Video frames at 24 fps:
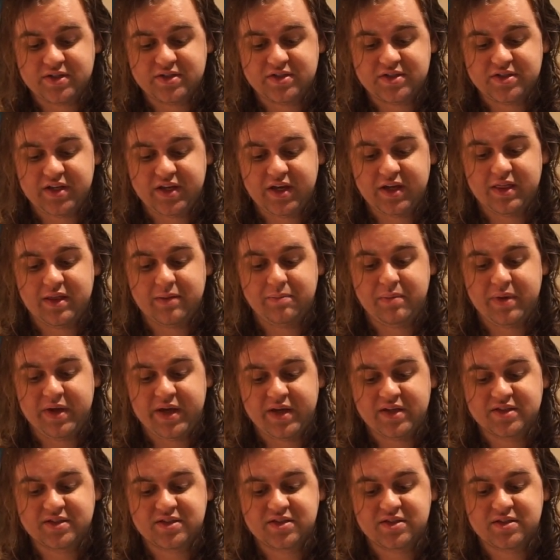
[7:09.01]
seeking the
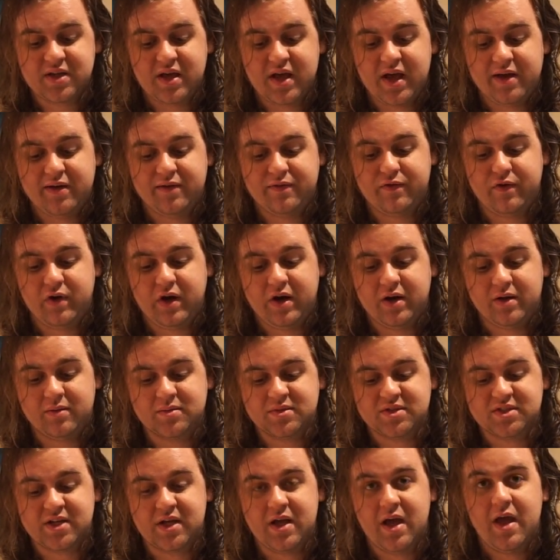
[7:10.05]
peace and
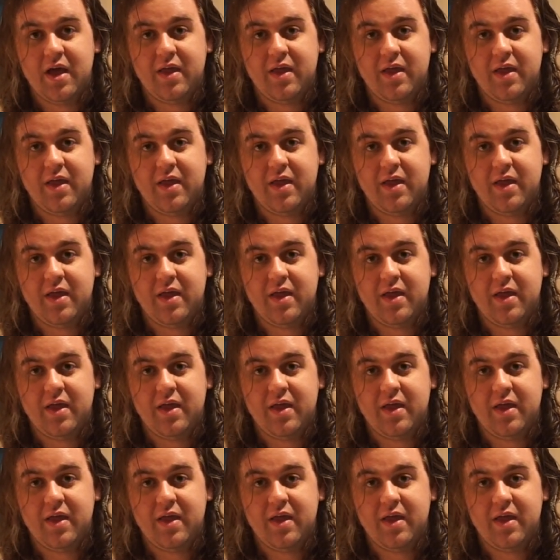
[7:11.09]
freedoms